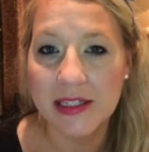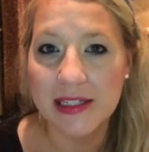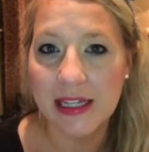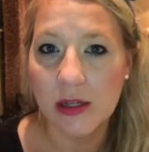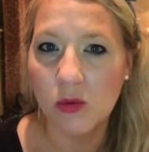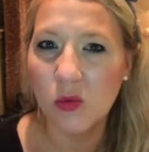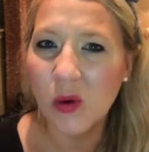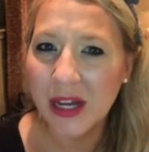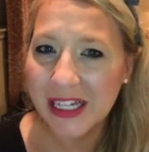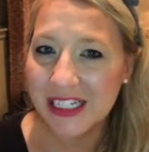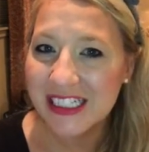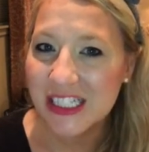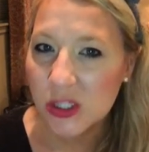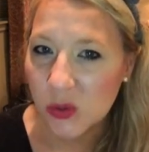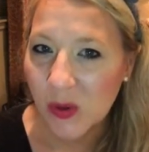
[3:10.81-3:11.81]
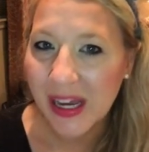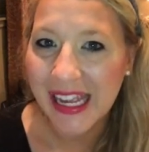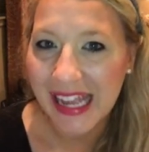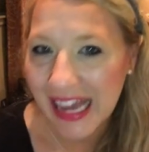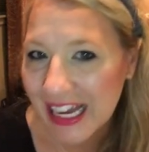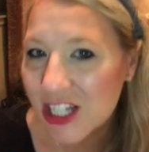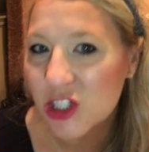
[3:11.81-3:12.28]
is what do
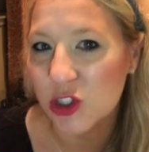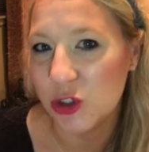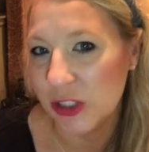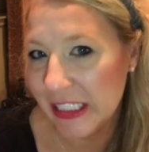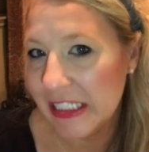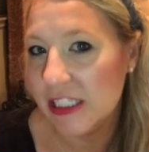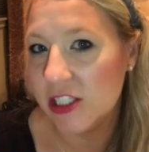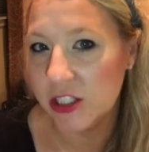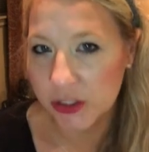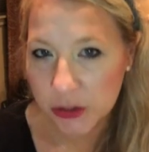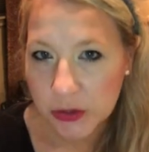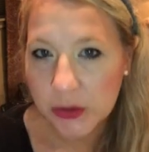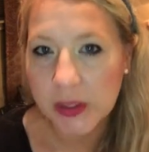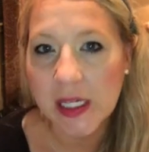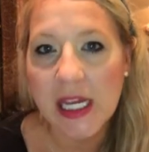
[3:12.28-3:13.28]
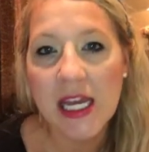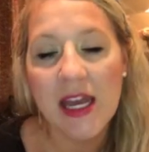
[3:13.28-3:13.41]
I actually do?